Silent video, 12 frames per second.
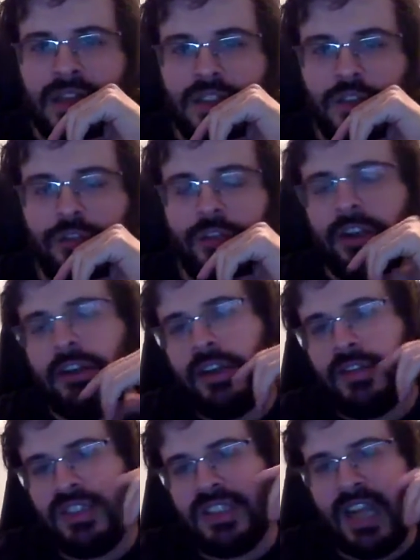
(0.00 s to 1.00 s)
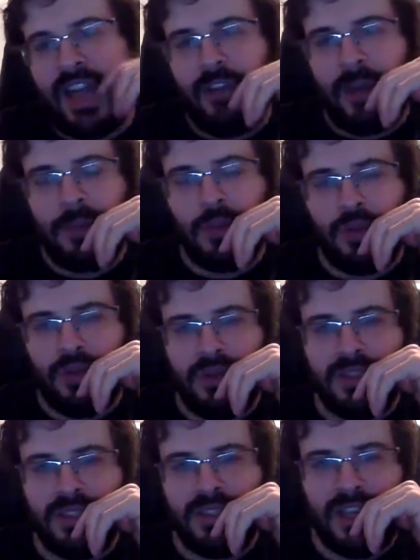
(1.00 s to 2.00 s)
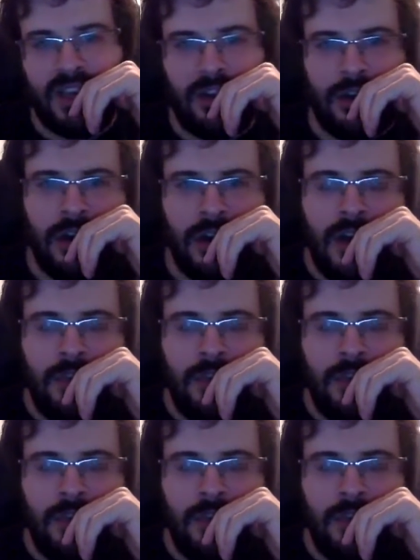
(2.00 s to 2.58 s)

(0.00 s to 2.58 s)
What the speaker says: So fair enough, he's going to have opportunities to counter.